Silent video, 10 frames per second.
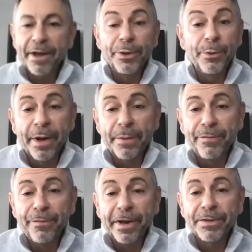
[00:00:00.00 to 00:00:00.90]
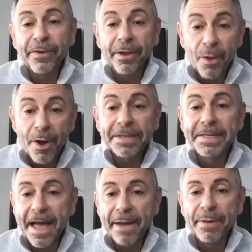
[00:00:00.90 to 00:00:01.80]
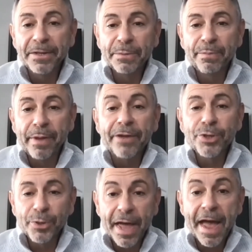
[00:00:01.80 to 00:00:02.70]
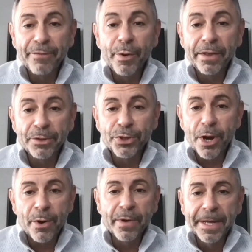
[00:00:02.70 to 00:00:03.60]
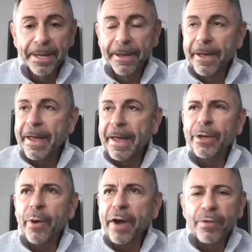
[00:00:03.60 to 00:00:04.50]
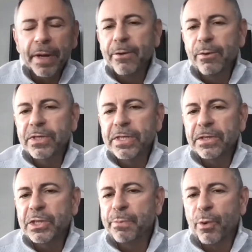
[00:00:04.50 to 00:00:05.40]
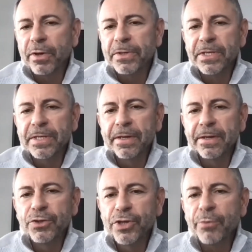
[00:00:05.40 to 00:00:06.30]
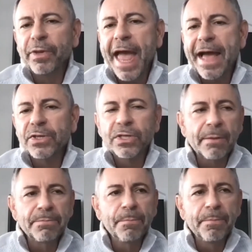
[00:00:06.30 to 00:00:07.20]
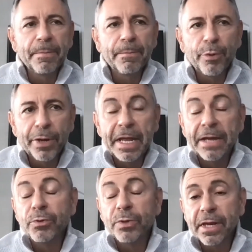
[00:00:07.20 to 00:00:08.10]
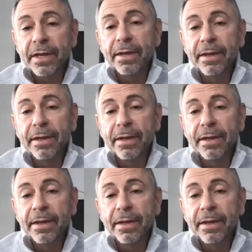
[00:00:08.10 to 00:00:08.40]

you and I have been friends for a long time, and it's a pleasure to have you on the show. Everybody who's in sports generally has some pretty interesting